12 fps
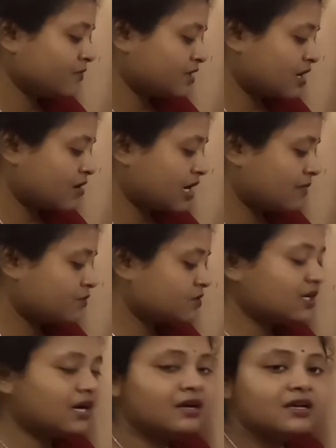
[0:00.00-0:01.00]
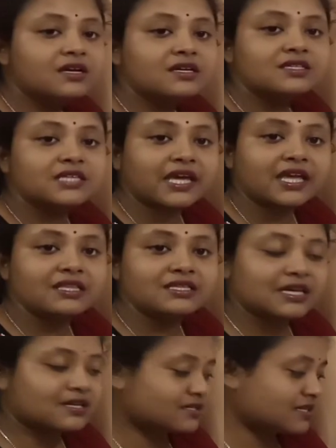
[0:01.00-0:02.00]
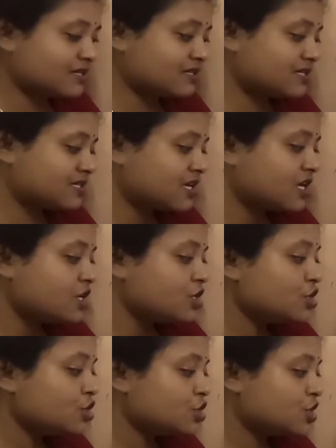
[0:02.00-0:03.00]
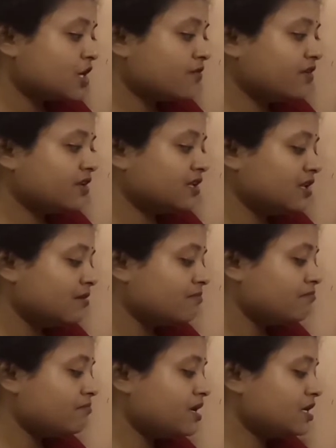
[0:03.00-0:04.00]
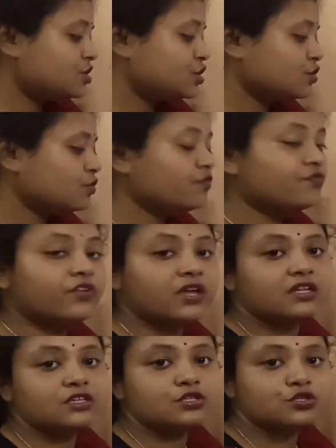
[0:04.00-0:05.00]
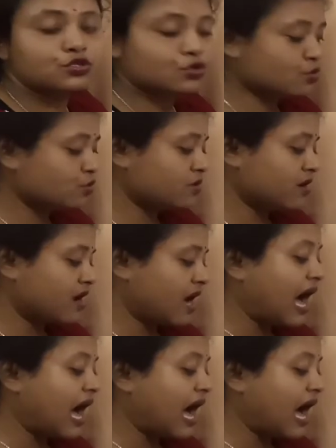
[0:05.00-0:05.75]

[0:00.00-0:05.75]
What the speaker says: Now come to the second sentence. She will meet you very soon.